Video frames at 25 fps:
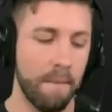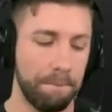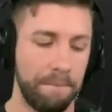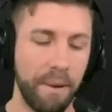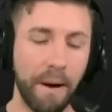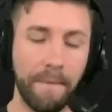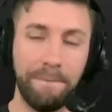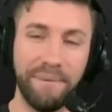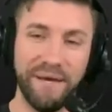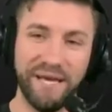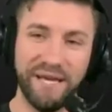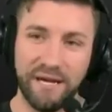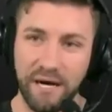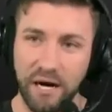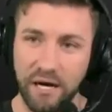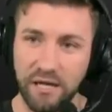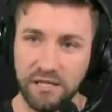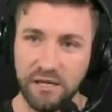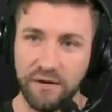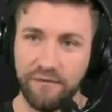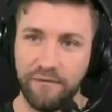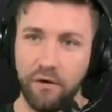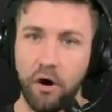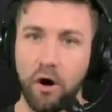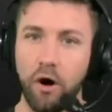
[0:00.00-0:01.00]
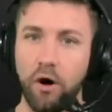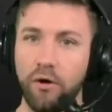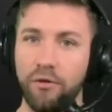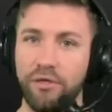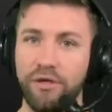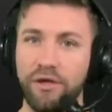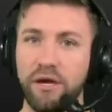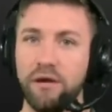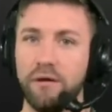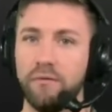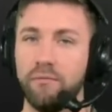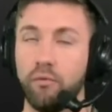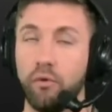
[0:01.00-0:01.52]
But because of all
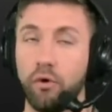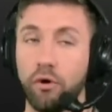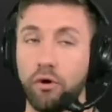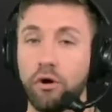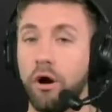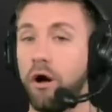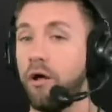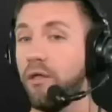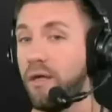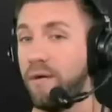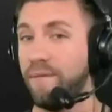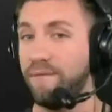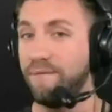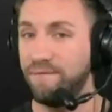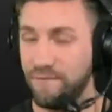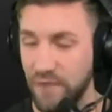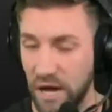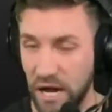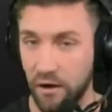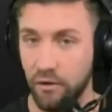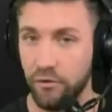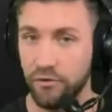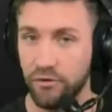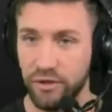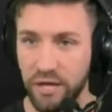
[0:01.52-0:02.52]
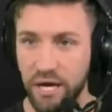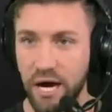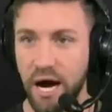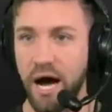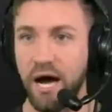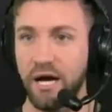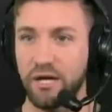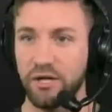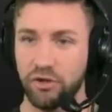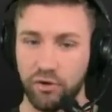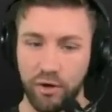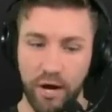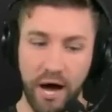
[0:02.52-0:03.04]
the, we'll call them failed
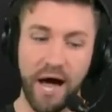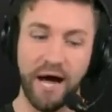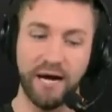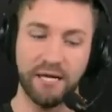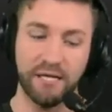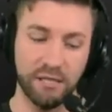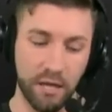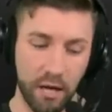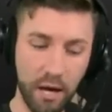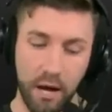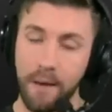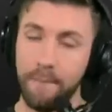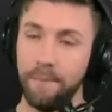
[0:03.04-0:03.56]
contracts,